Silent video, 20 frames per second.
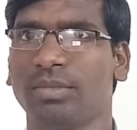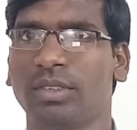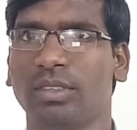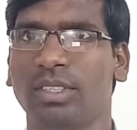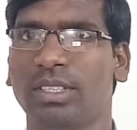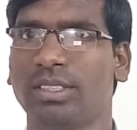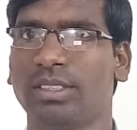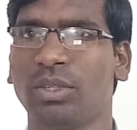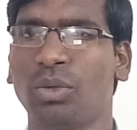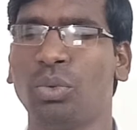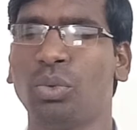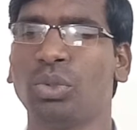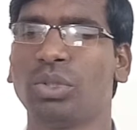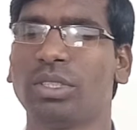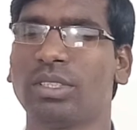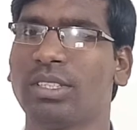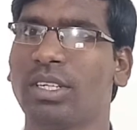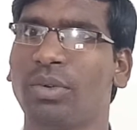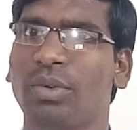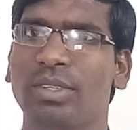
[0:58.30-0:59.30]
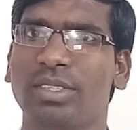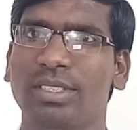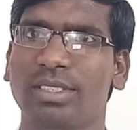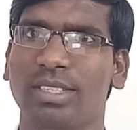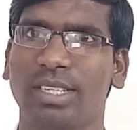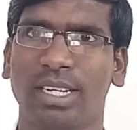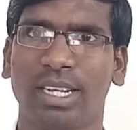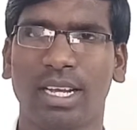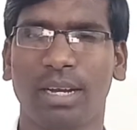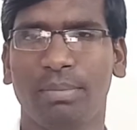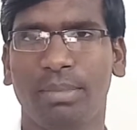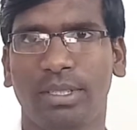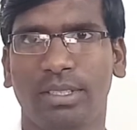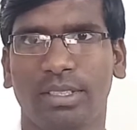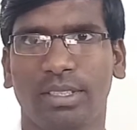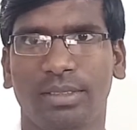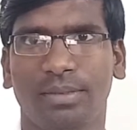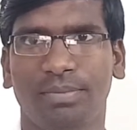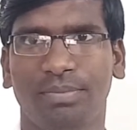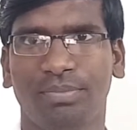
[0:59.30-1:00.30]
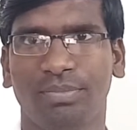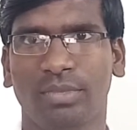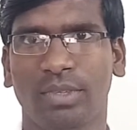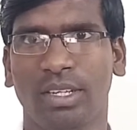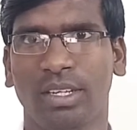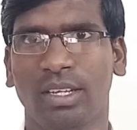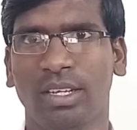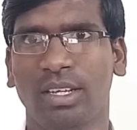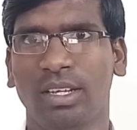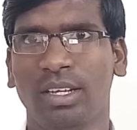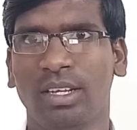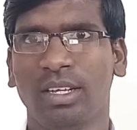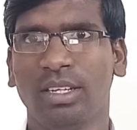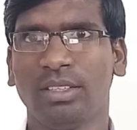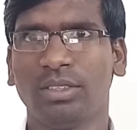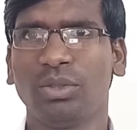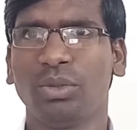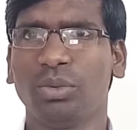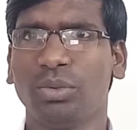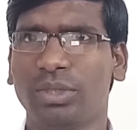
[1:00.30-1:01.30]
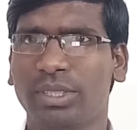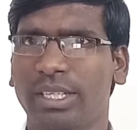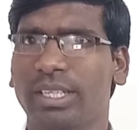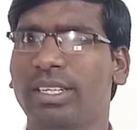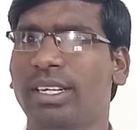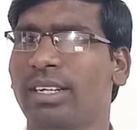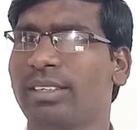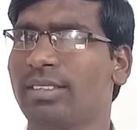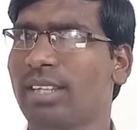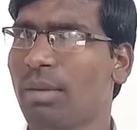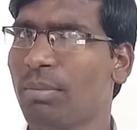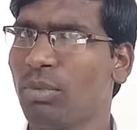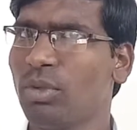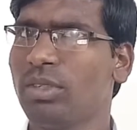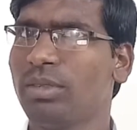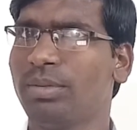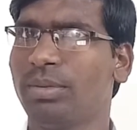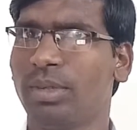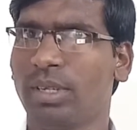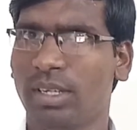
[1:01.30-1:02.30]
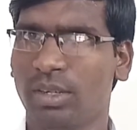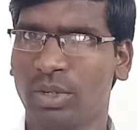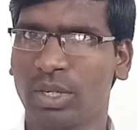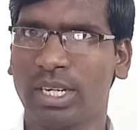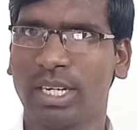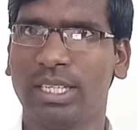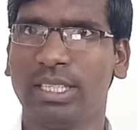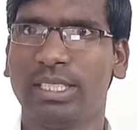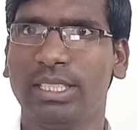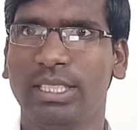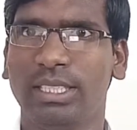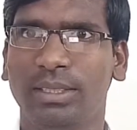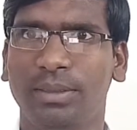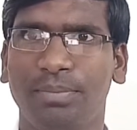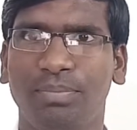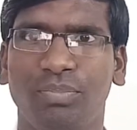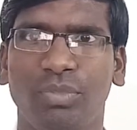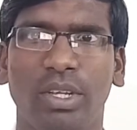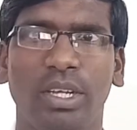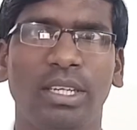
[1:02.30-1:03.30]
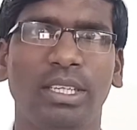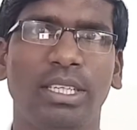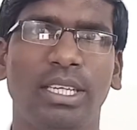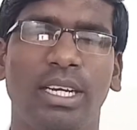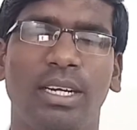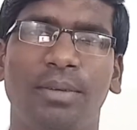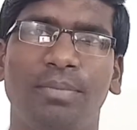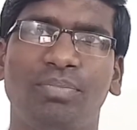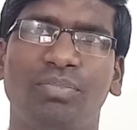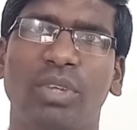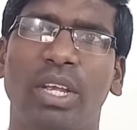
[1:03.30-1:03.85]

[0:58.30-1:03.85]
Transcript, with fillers: these goods services or capital so take example of uh, our country, India.